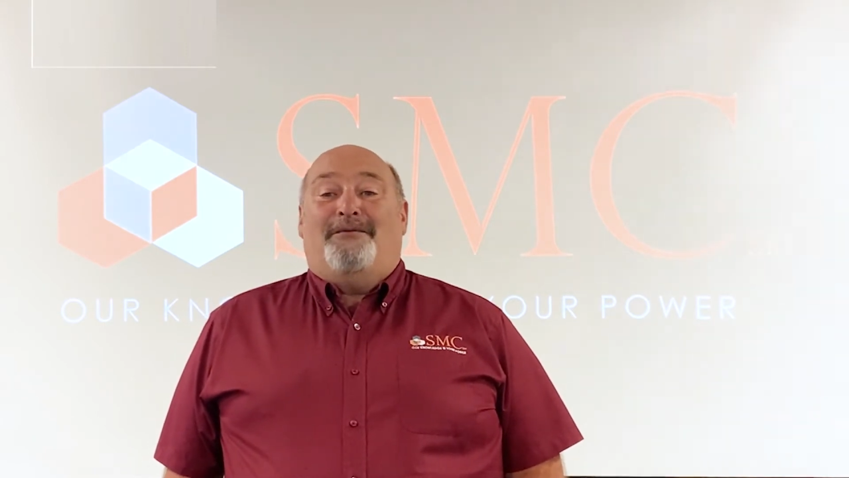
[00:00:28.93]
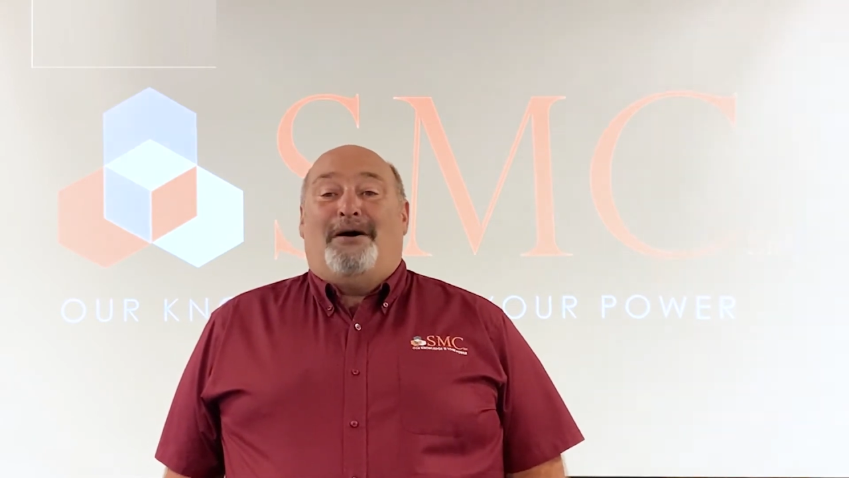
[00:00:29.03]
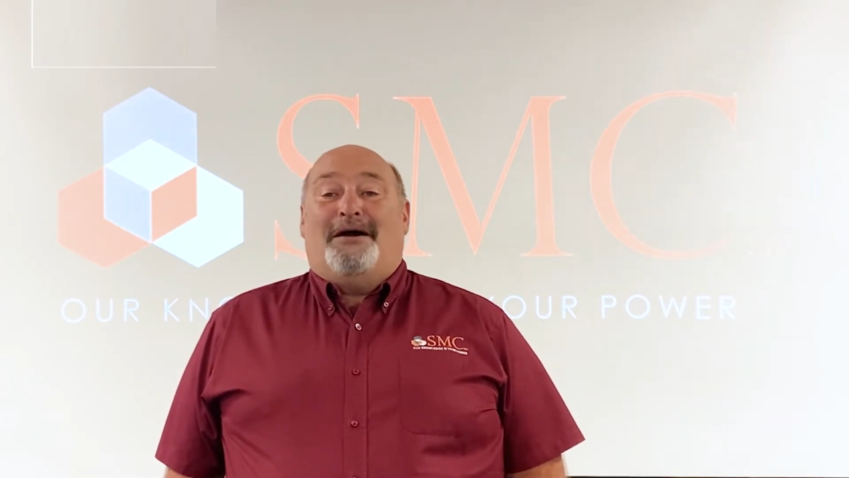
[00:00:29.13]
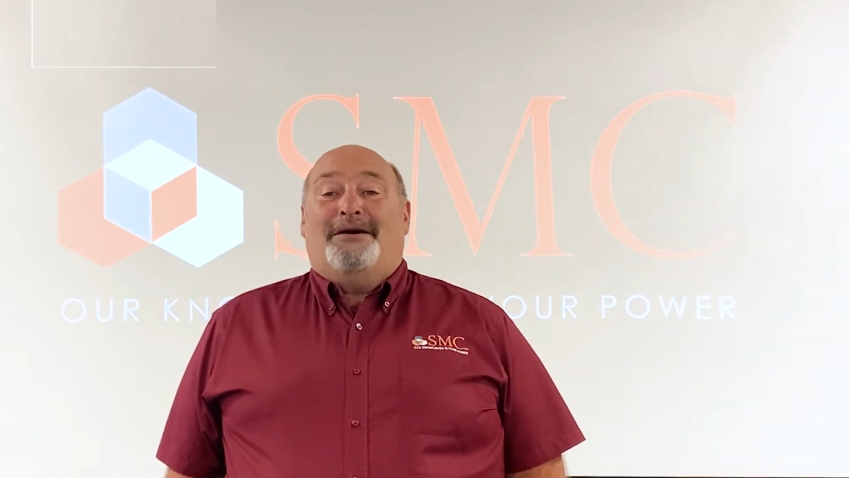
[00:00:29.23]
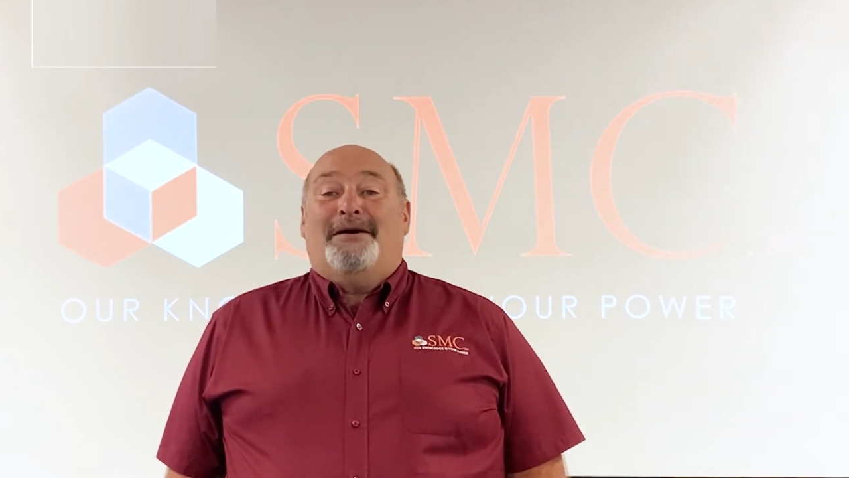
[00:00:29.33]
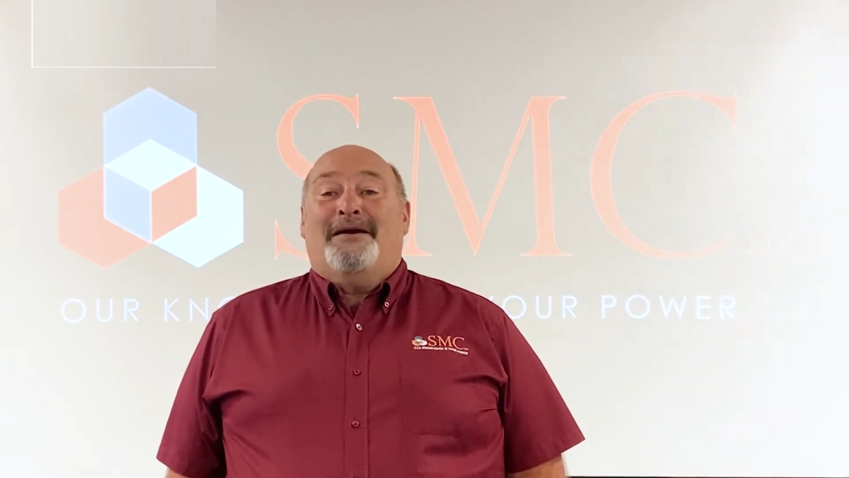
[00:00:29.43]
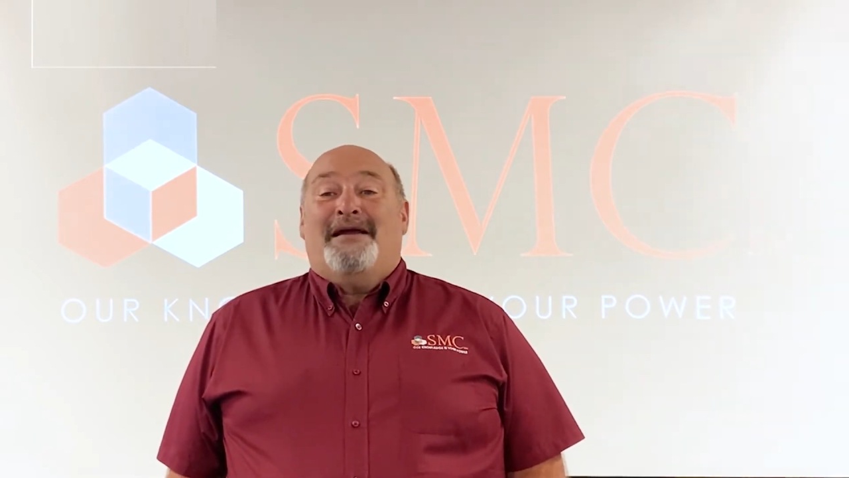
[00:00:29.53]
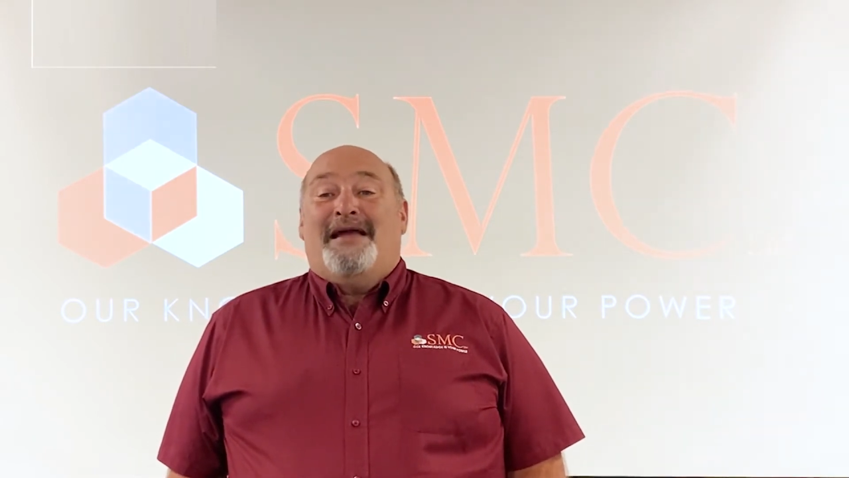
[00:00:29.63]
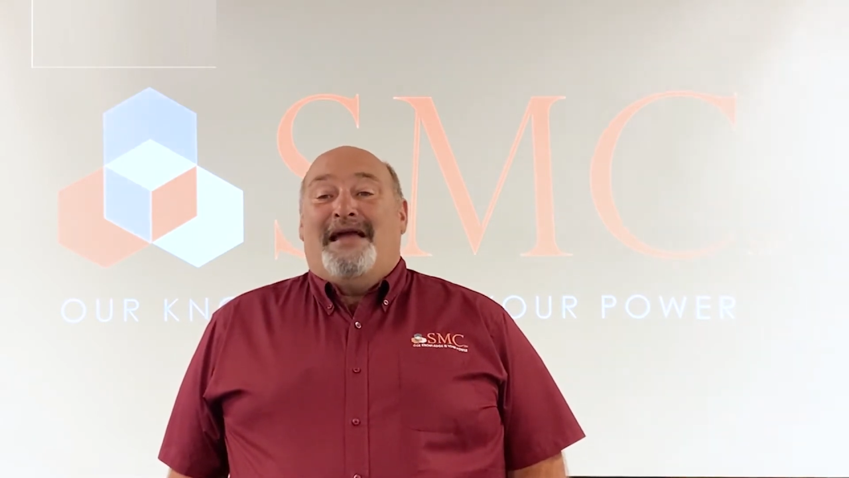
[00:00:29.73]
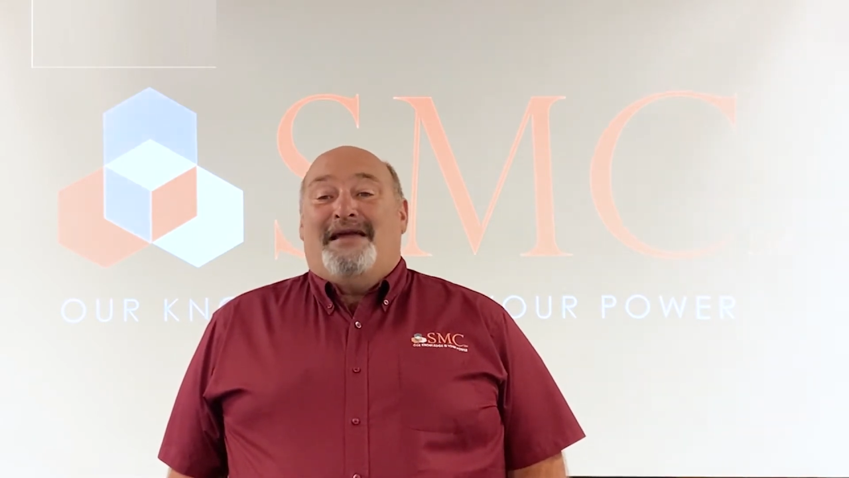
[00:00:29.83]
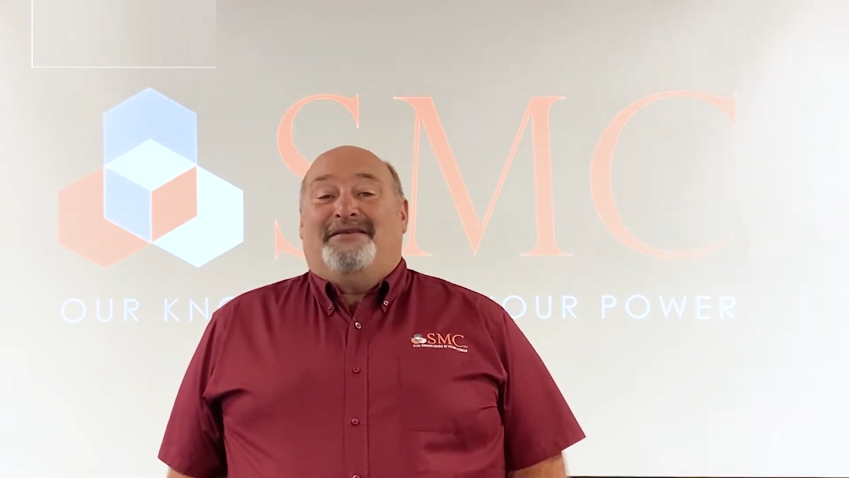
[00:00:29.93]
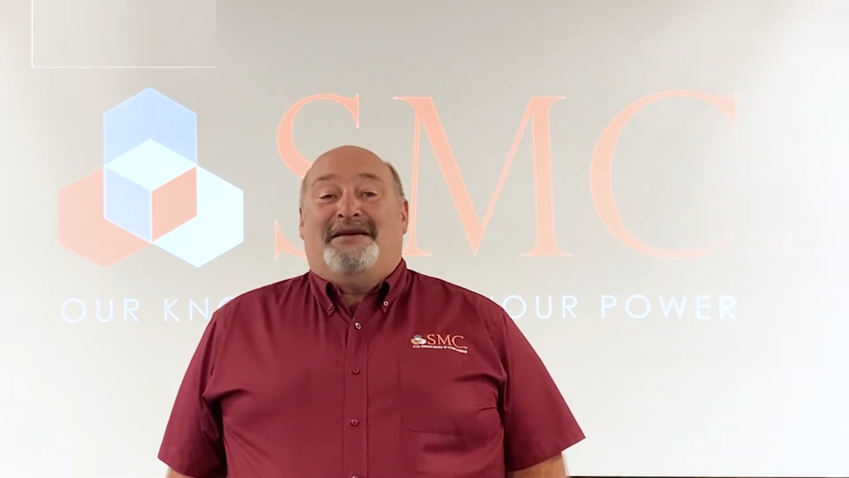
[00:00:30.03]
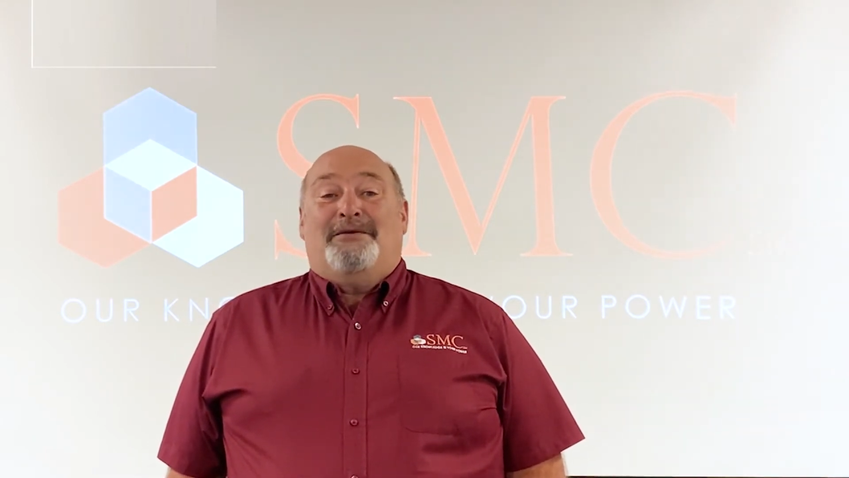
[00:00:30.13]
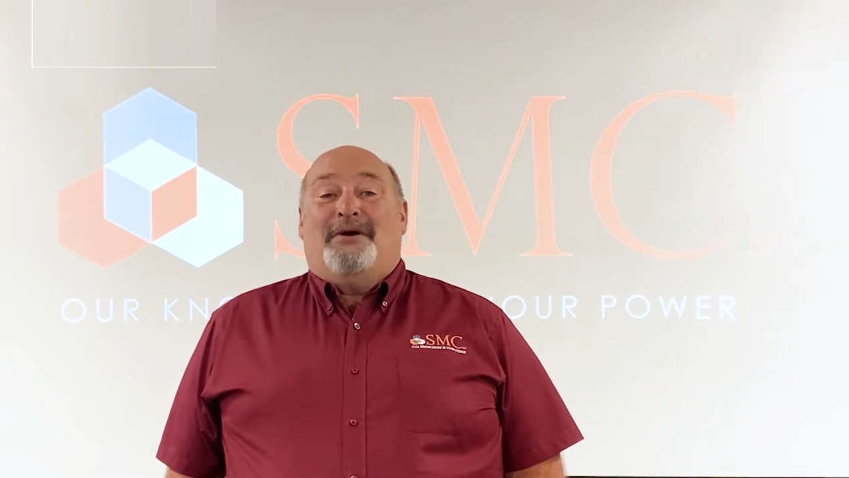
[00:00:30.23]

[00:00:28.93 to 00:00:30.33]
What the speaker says: water and seen